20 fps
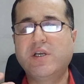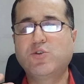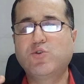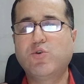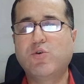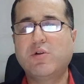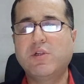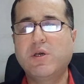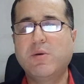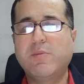to
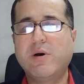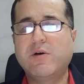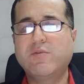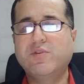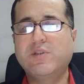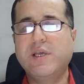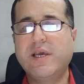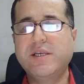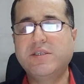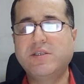talk
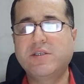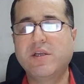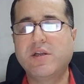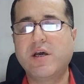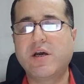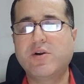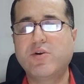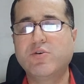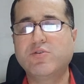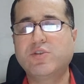about test
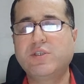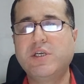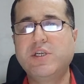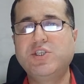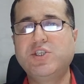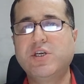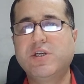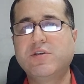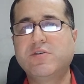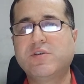scenarios in
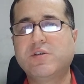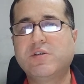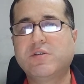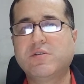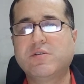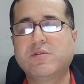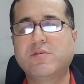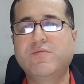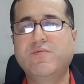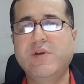
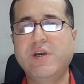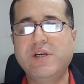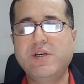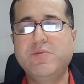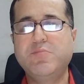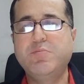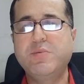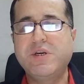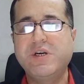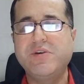general very
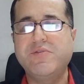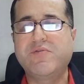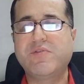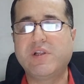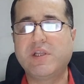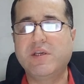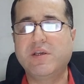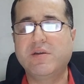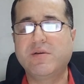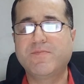
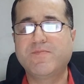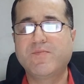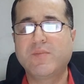briefly.